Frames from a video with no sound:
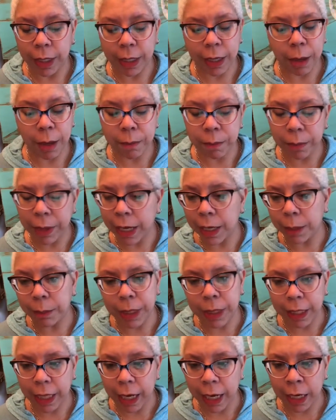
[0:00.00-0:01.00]
like a
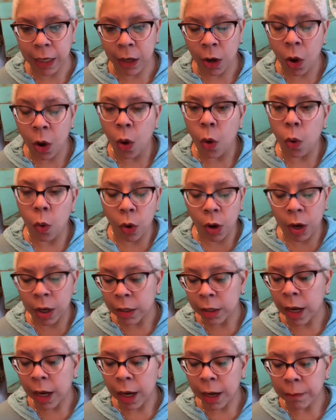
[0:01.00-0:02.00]
baby gate or